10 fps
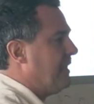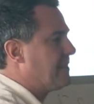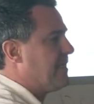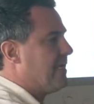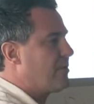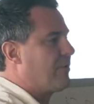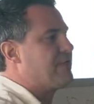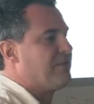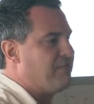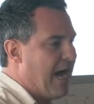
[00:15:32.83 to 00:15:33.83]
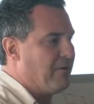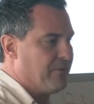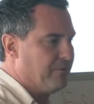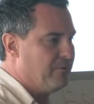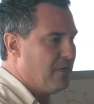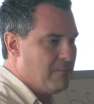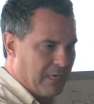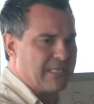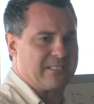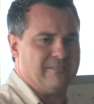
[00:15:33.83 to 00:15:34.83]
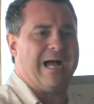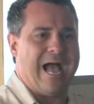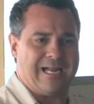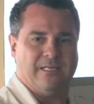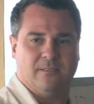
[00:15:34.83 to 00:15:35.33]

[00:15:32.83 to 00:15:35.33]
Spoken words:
it. It didn't increase in value, but I still had